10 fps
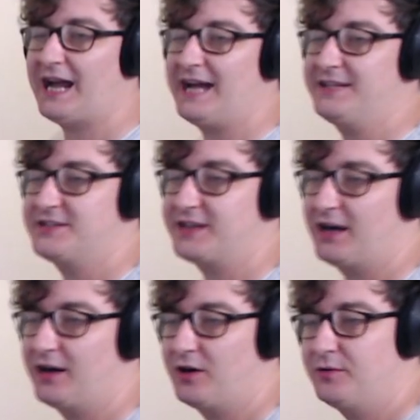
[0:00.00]
and
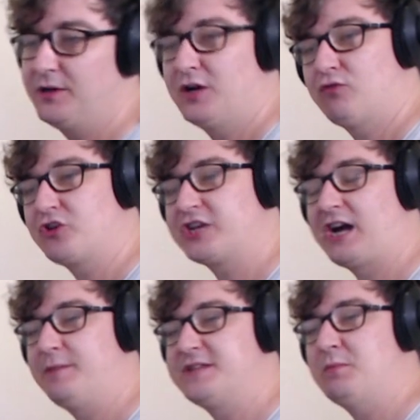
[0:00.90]
Roger
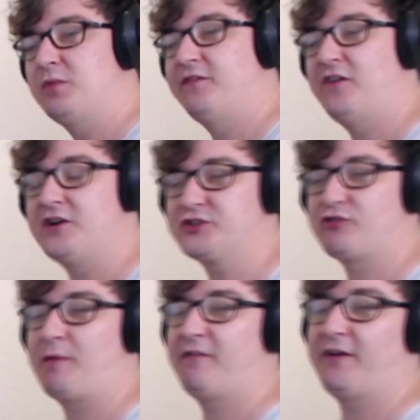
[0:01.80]
comes in with the first
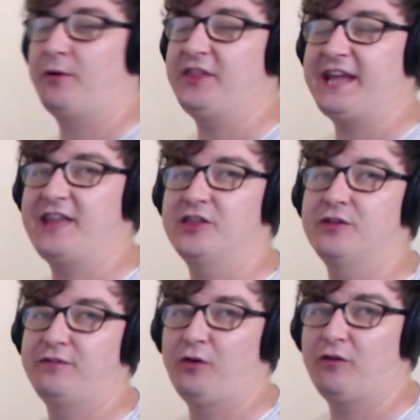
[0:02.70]
drum fill at the end of
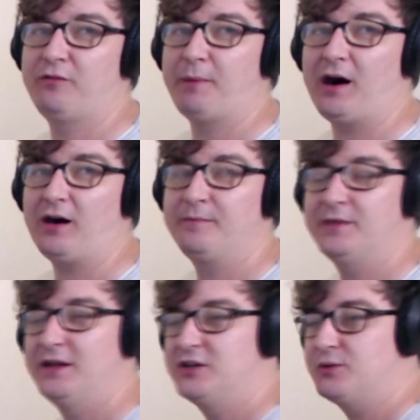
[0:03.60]
the fourth bar.
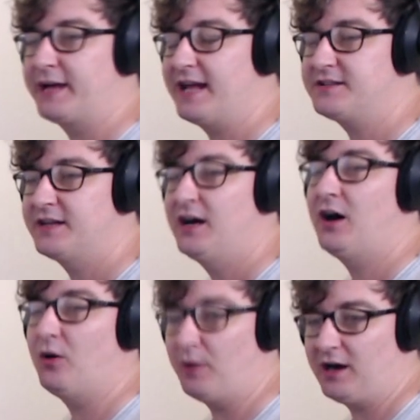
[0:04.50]
So we get
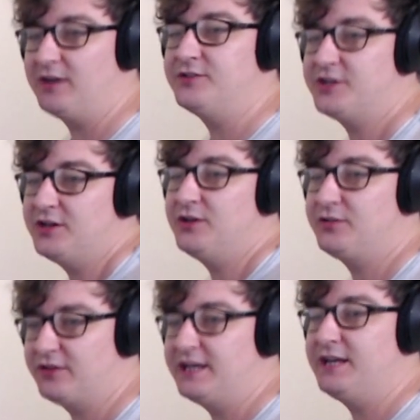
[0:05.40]
a 1,
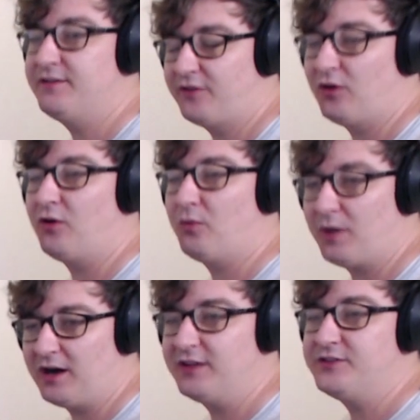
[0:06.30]
2, 3, 4,
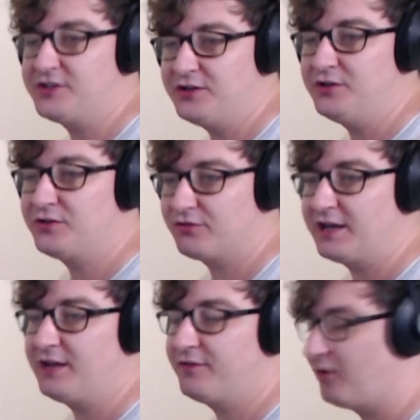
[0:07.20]
1, 2,
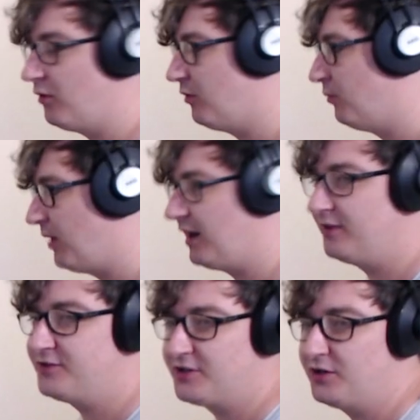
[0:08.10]
3, 4,
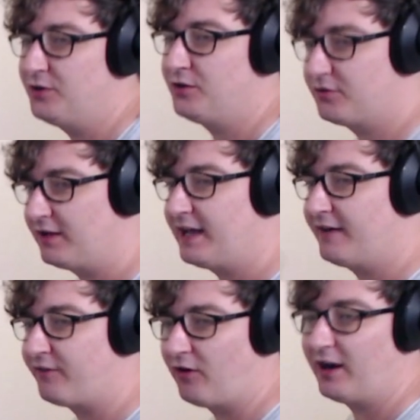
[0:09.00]
1, 2, 3,
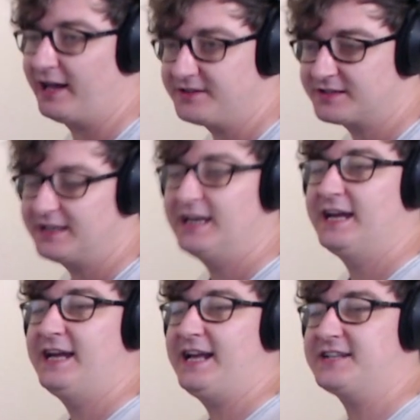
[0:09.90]
and
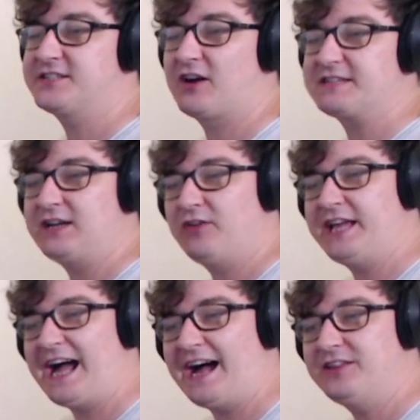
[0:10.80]
it's starting on
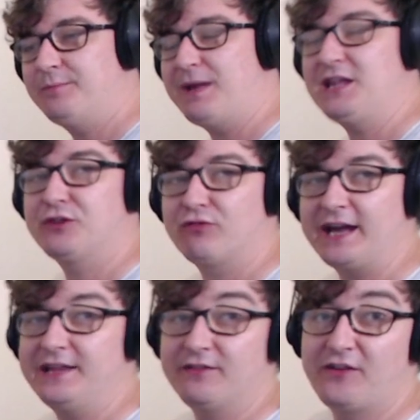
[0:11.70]
the and a beat
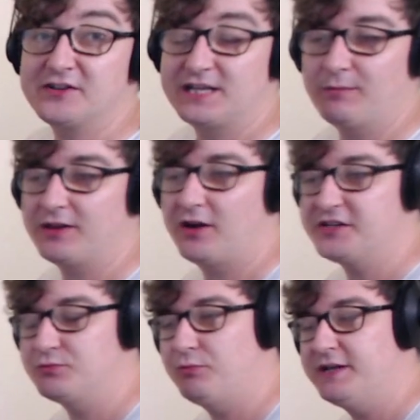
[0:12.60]
3. And the first thing you might
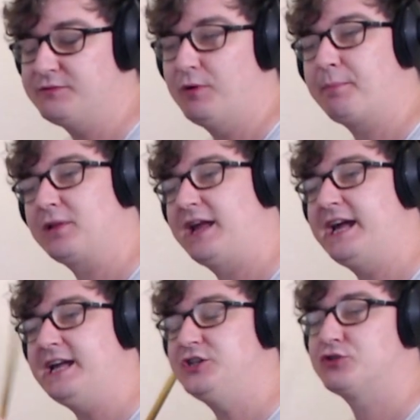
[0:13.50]
notice is we're
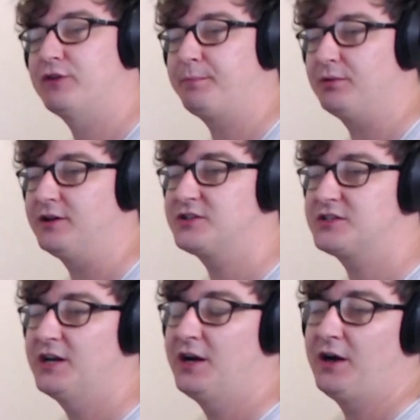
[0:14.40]
playing in
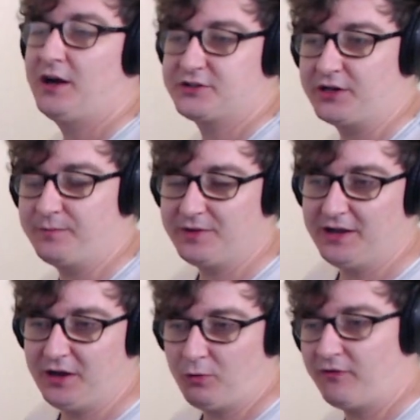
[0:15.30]
triplets. So
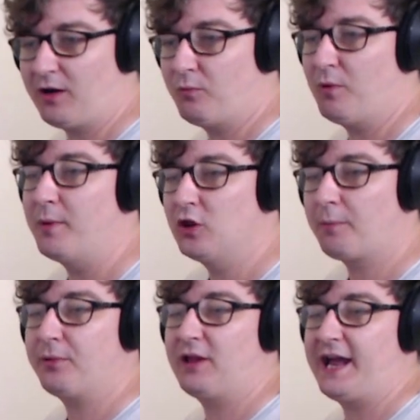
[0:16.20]
when we're
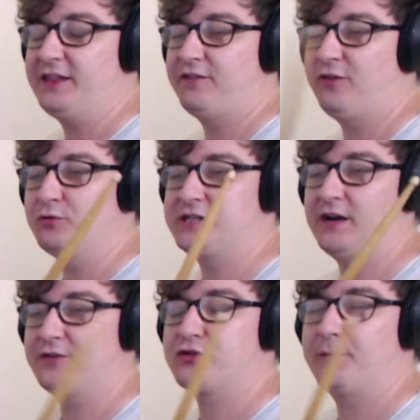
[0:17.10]
not playing the full
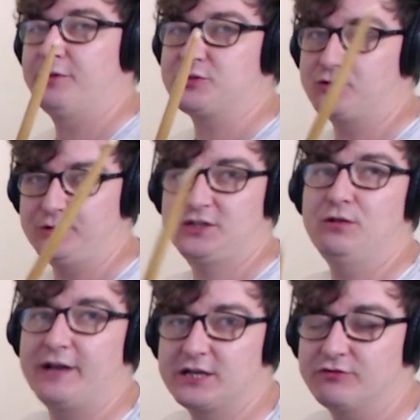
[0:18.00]
set of triplets, which we
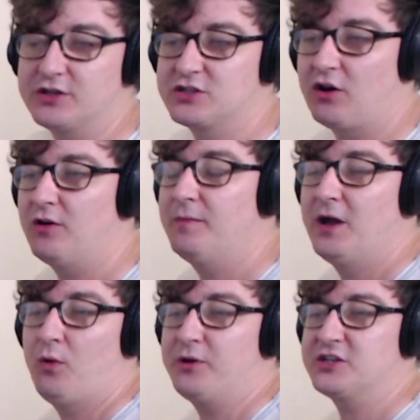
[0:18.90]
do later in the song,
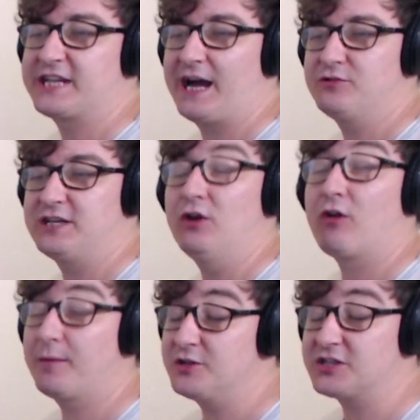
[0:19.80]
we're just counting,
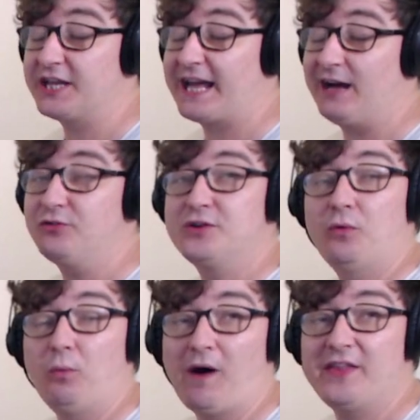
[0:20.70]
or I'm just going to count,
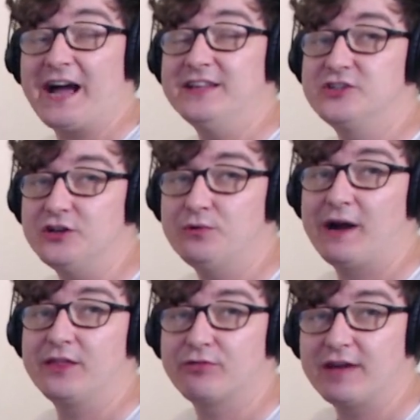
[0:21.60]
1 and 2
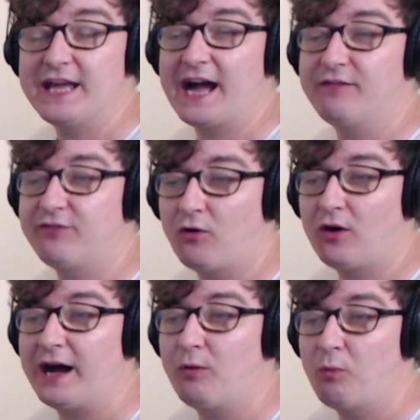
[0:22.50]
and 3 and
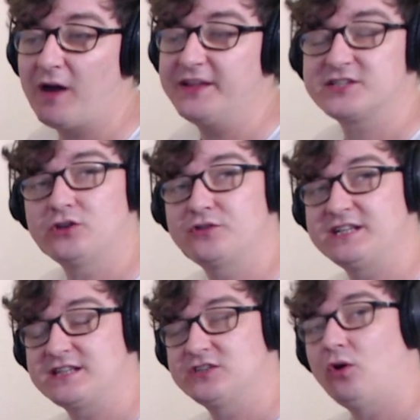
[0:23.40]
4 and 1. It's
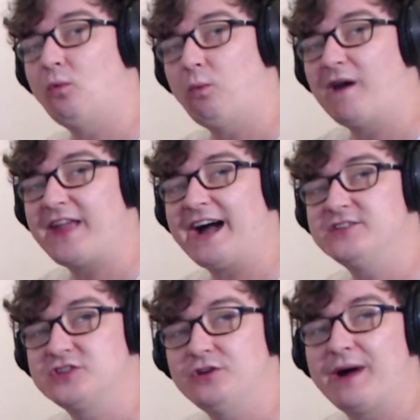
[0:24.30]
notice it's not 1
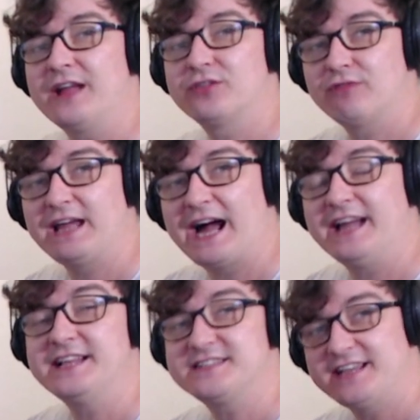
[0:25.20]
and 2 and 3
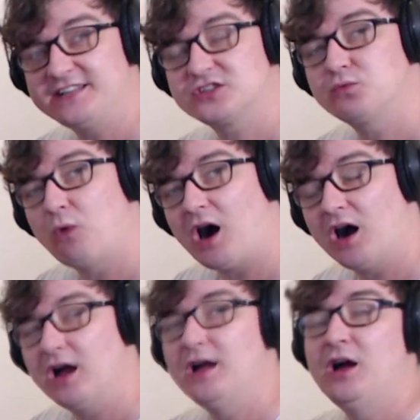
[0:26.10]
and it's
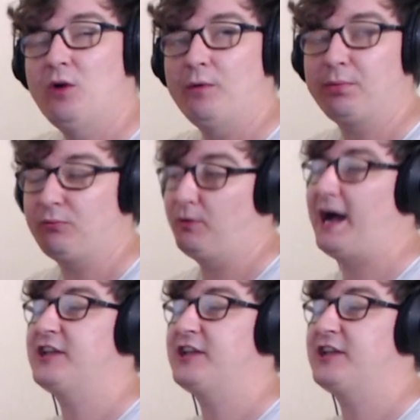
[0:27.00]
swung. We're